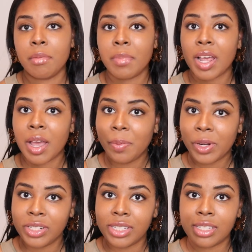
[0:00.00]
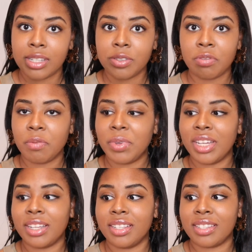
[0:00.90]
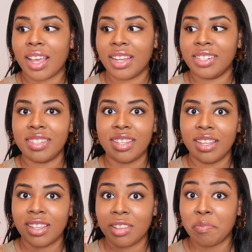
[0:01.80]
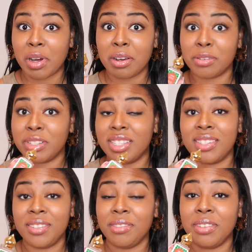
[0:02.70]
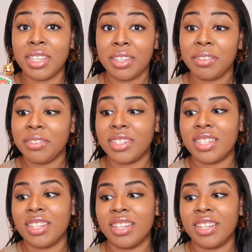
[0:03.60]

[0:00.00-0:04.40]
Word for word: But I purchased this one because I just think that the bottle is too cute.